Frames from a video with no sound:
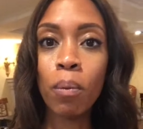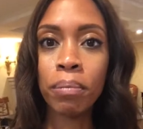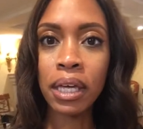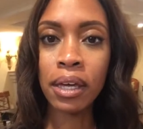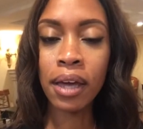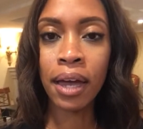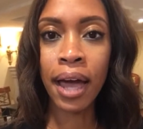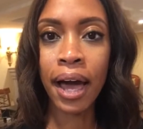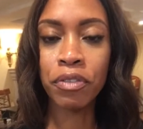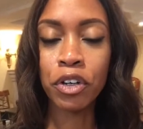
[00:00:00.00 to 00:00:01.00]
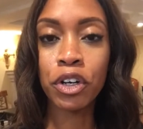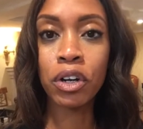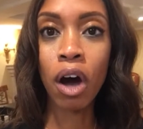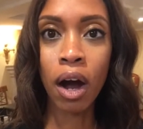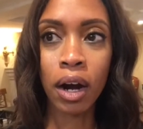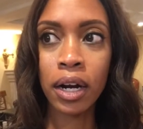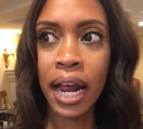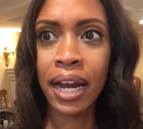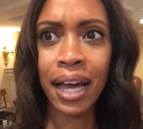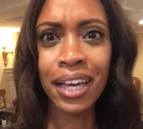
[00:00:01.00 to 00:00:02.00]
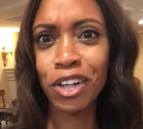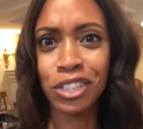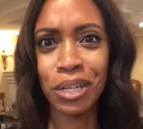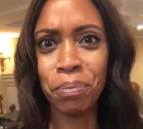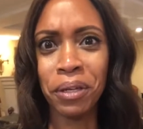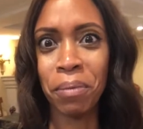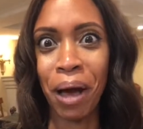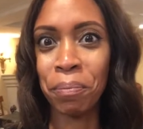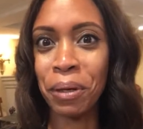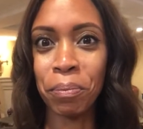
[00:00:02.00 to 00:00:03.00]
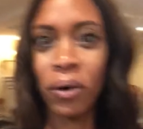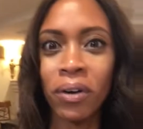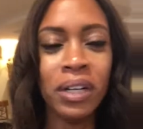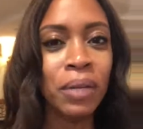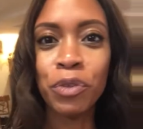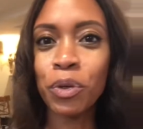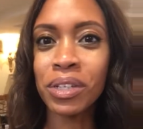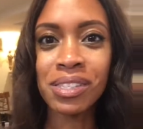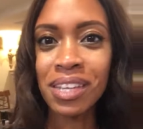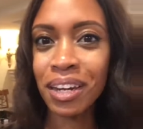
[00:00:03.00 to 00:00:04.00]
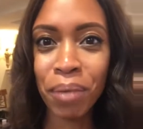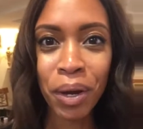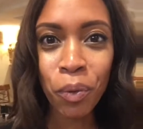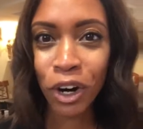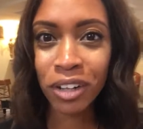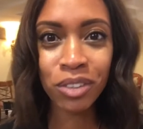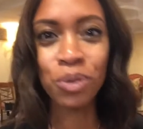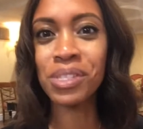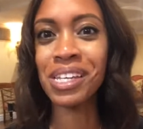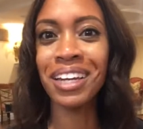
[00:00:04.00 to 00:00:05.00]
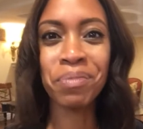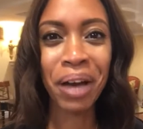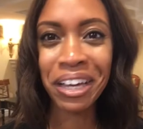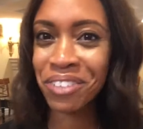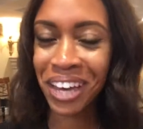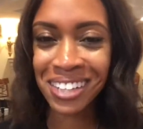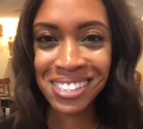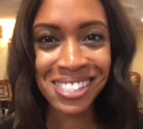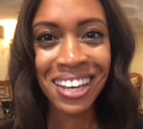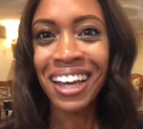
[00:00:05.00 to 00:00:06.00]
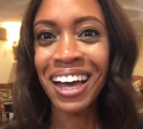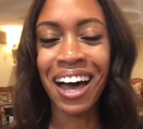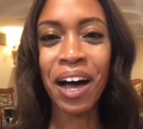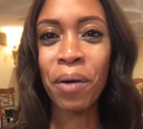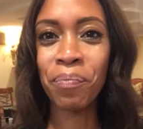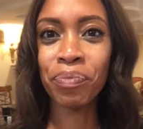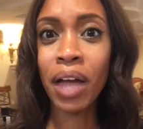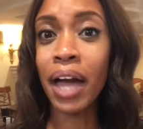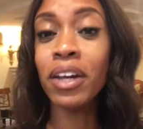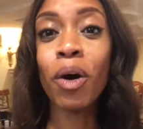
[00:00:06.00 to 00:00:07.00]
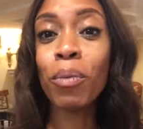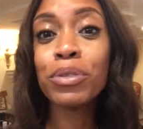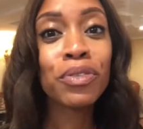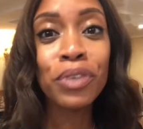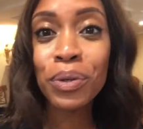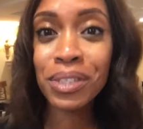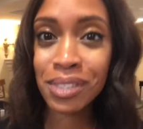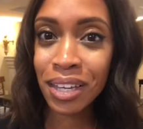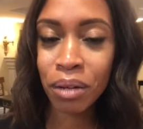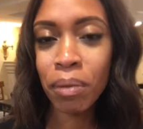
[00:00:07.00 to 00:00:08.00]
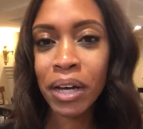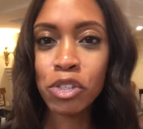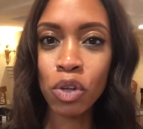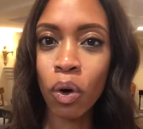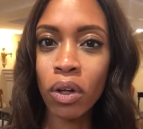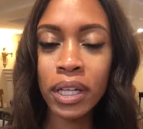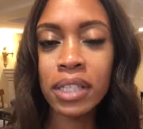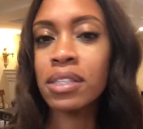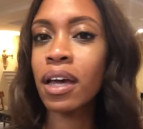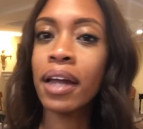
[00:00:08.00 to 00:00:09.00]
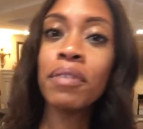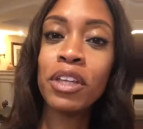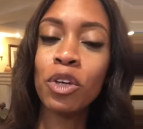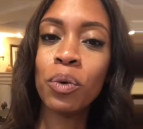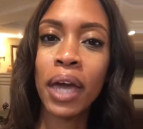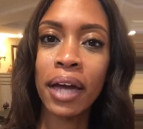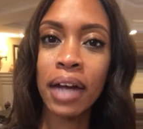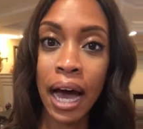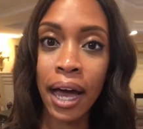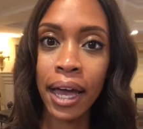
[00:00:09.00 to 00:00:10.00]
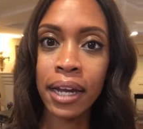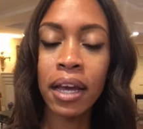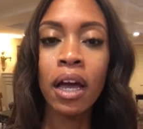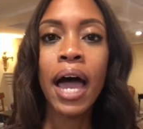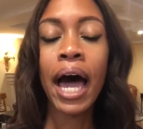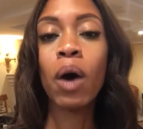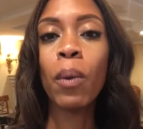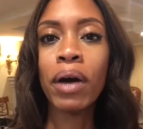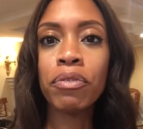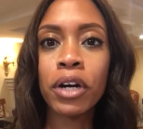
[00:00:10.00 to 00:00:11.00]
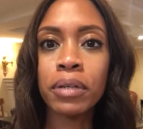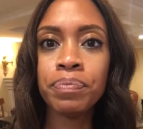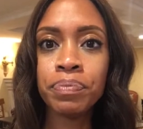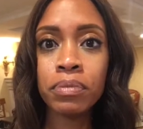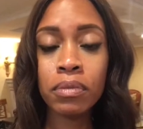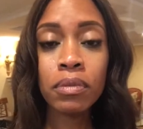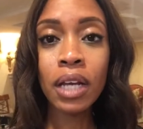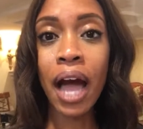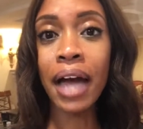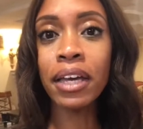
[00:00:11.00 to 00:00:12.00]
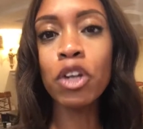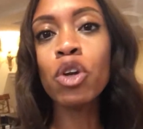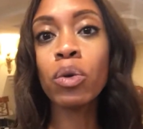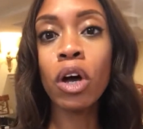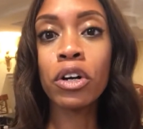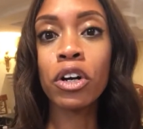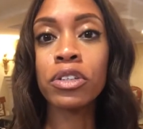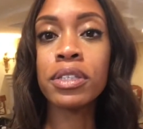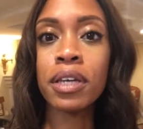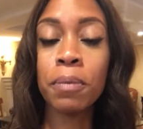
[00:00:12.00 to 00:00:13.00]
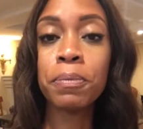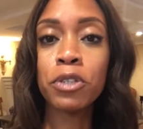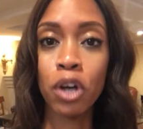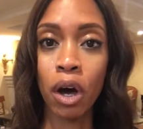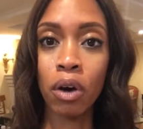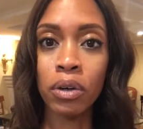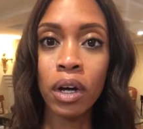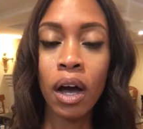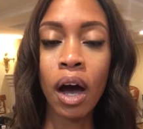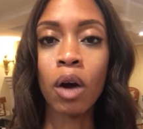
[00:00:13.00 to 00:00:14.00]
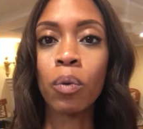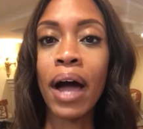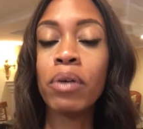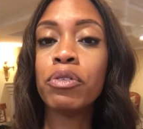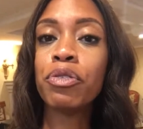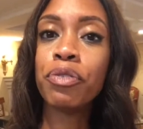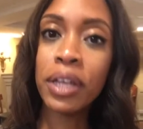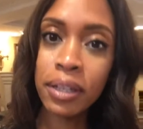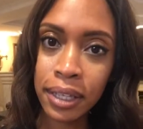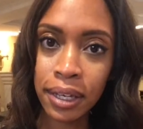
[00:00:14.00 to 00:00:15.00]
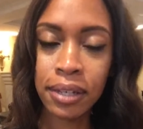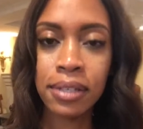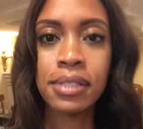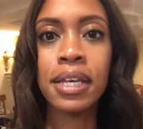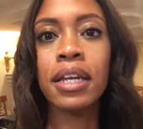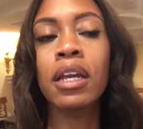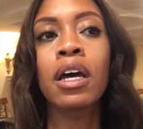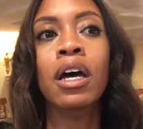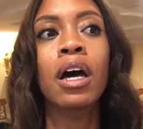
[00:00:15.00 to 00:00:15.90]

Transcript: me and I have a good heart and I care deeply about people, you can see it in my work, you see it in my events. I know most of you can see it in my soul. It's the kind of thing you can't hide. However, I can no longer tiptoe around feelings and